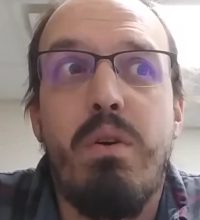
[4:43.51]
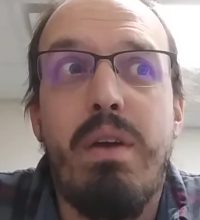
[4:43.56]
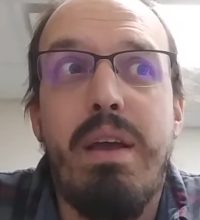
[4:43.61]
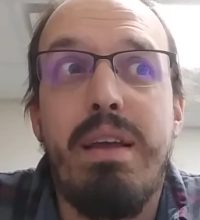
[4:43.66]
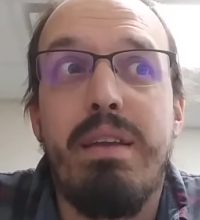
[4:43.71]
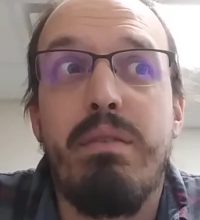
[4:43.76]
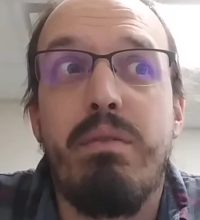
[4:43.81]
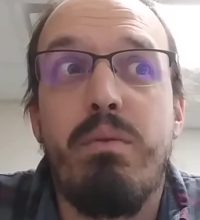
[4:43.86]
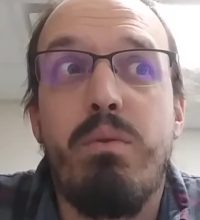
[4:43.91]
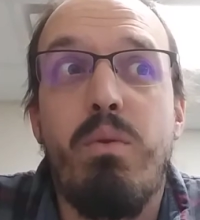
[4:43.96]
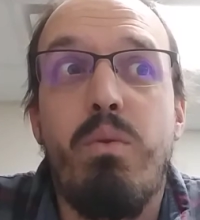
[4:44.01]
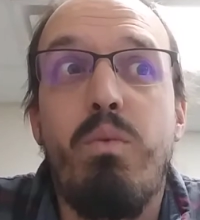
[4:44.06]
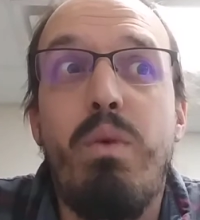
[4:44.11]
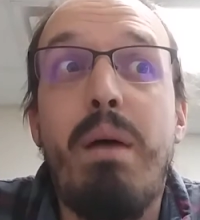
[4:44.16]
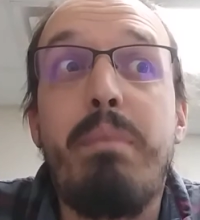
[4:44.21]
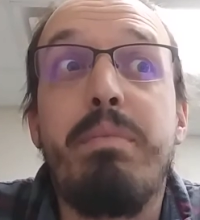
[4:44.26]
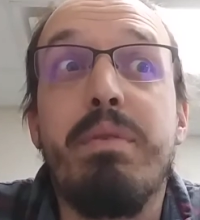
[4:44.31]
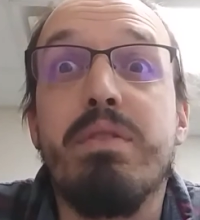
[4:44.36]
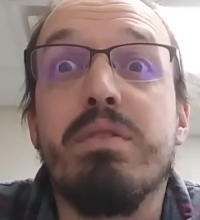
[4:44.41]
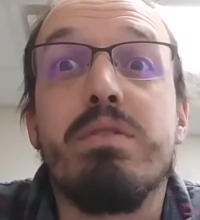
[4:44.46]
and
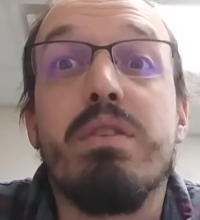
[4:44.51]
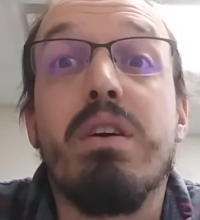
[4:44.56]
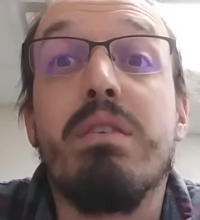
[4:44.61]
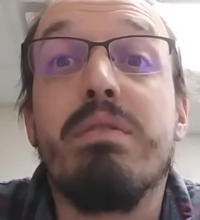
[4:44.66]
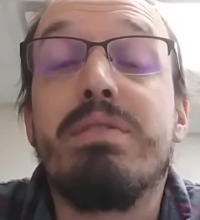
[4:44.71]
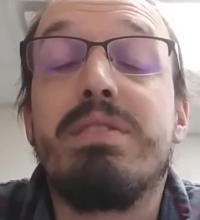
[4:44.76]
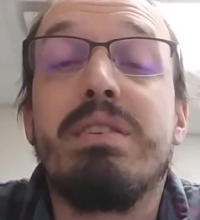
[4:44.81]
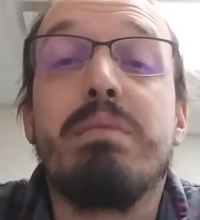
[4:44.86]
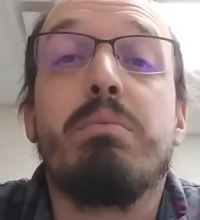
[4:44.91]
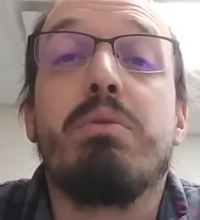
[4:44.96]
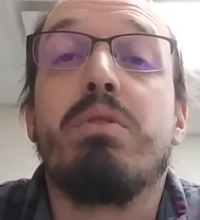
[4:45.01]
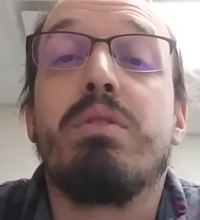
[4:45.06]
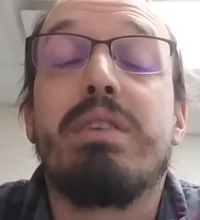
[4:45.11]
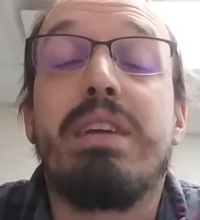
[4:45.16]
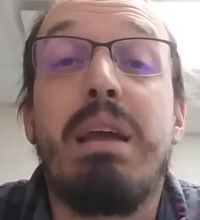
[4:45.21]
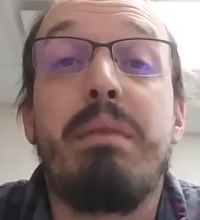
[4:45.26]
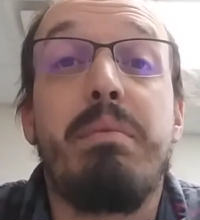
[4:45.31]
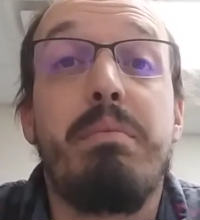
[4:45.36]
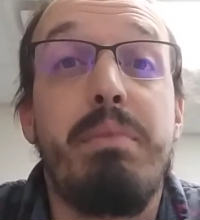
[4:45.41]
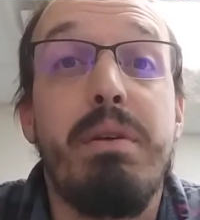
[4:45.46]
weapons of similar
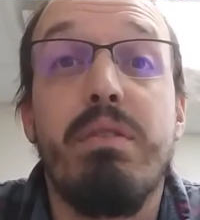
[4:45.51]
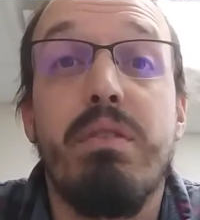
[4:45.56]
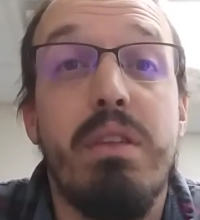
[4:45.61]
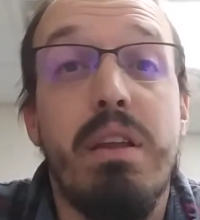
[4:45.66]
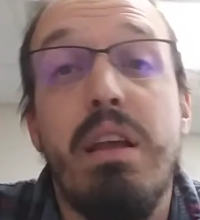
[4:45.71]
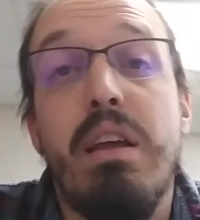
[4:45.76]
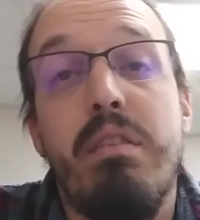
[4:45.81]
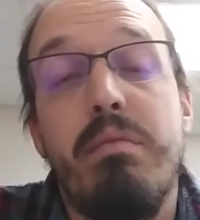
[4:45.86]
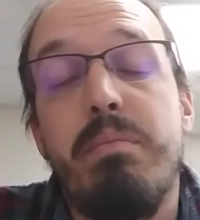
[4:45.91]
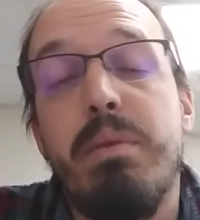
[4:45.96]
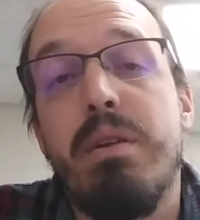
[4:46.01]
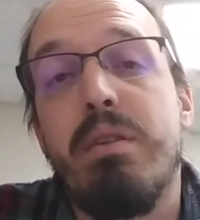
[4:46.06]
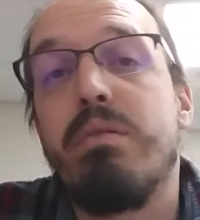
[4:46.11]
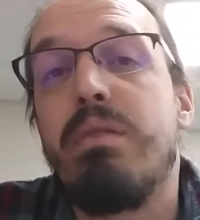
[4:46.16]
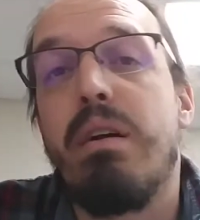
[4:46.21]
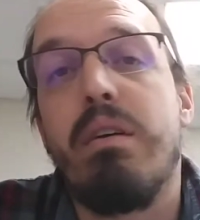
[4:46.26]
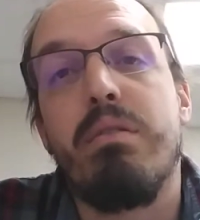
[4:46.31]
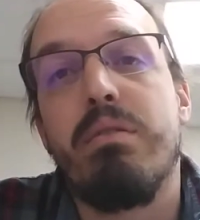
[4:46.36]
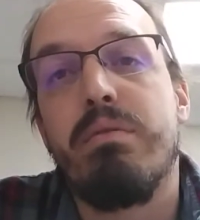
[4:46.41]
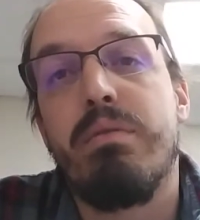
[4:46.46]
capability have been
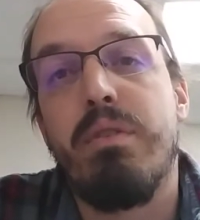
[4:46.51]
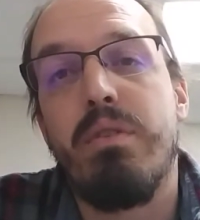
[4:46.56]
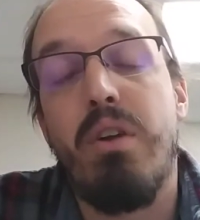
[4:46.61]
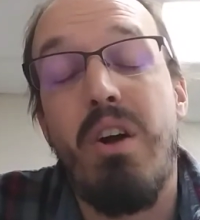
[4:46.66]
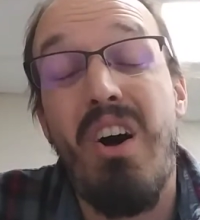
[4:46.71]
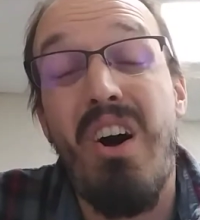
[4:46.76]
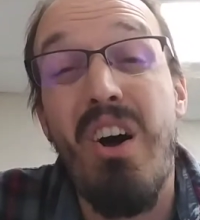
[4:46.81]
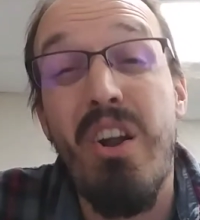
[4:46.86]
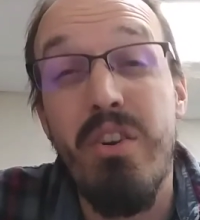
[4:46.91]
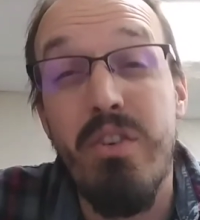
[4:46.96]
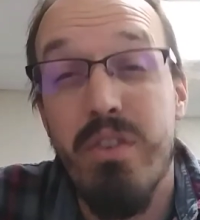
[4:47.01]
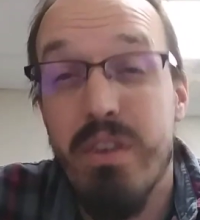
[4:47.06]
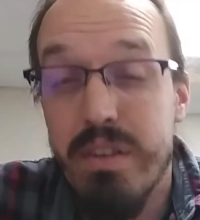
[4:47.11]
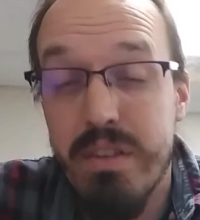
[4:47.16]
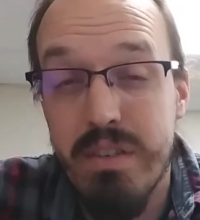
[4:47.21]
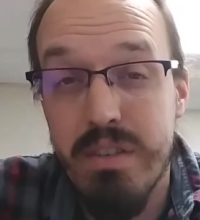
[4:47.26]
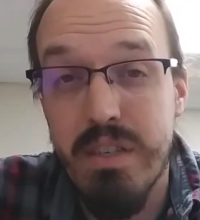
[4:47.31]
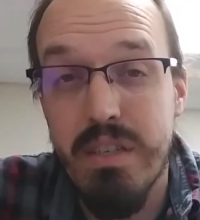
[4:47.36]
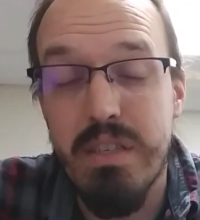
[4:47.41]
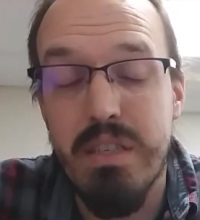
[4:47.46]
around for
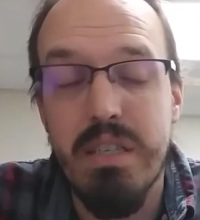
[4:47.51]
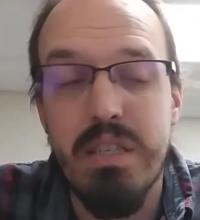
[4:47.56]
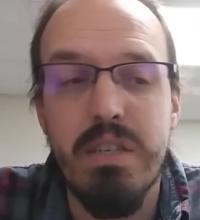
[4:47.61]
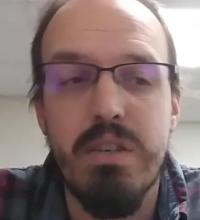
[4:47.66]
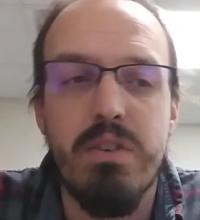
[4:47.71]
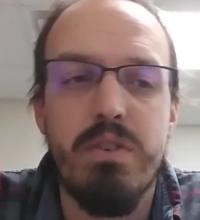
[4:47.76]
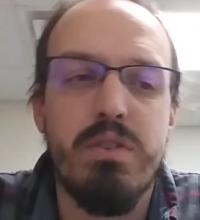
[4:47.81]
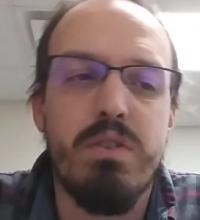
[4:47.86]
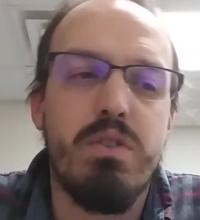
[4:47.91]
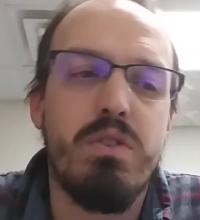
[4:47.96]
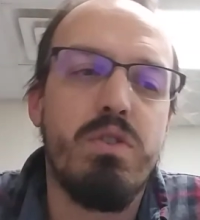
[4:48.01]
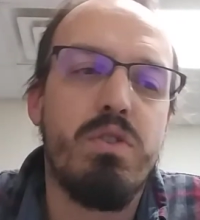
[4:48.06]
160 years.